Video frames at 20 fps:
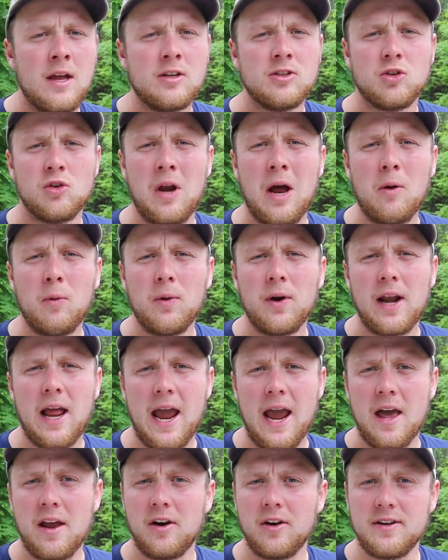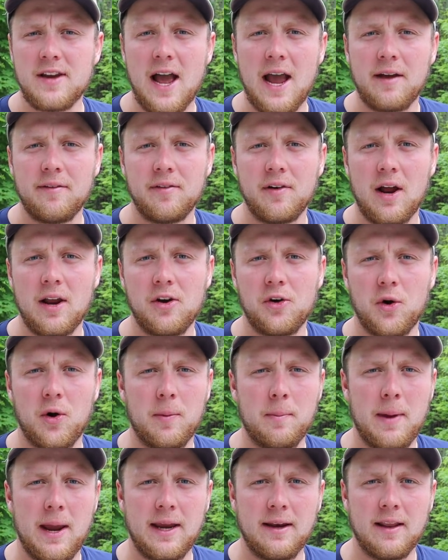So now we're going to add our diver onto
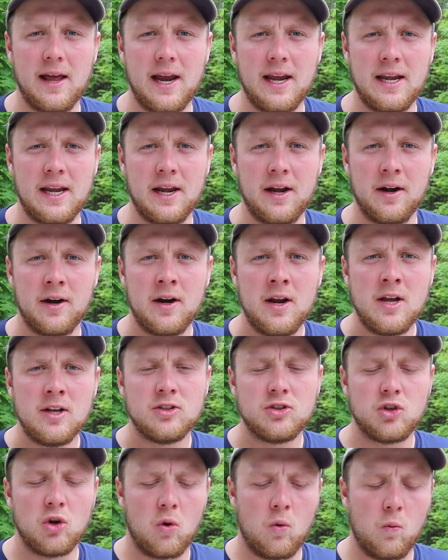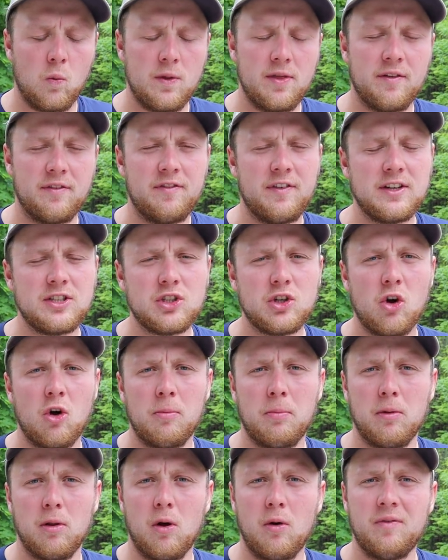our main line here. So when the fish go
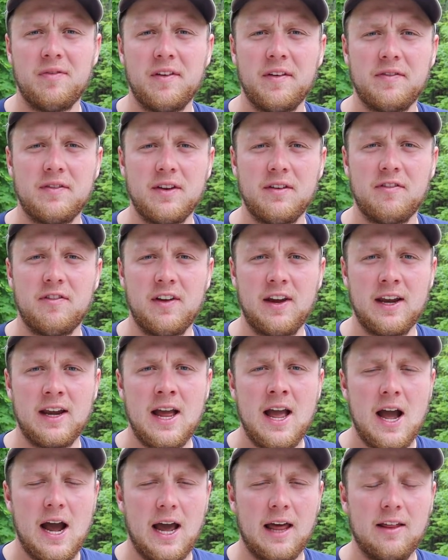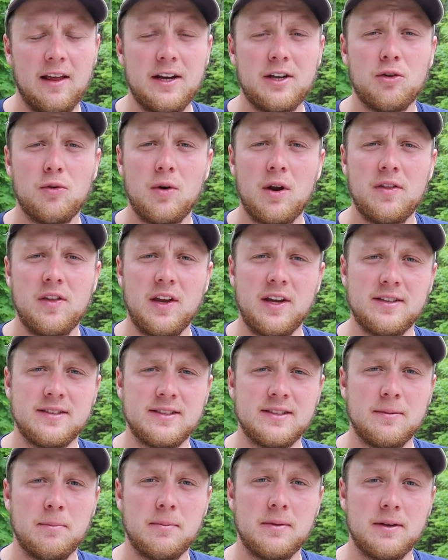below 50 feet, I like to run
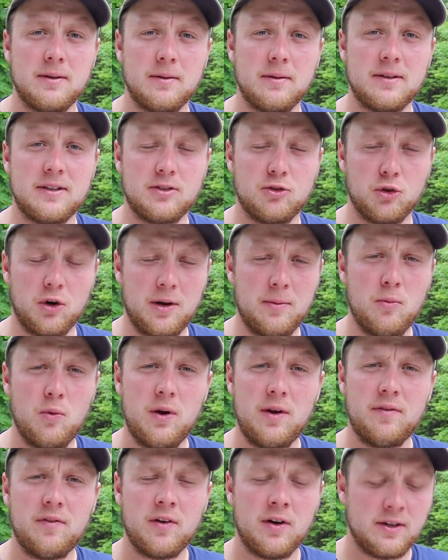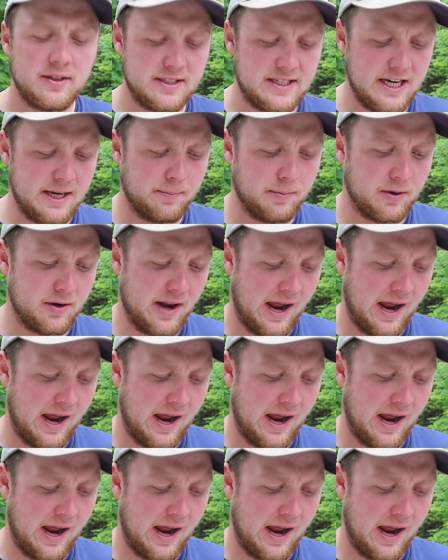these Dreamweaver deeper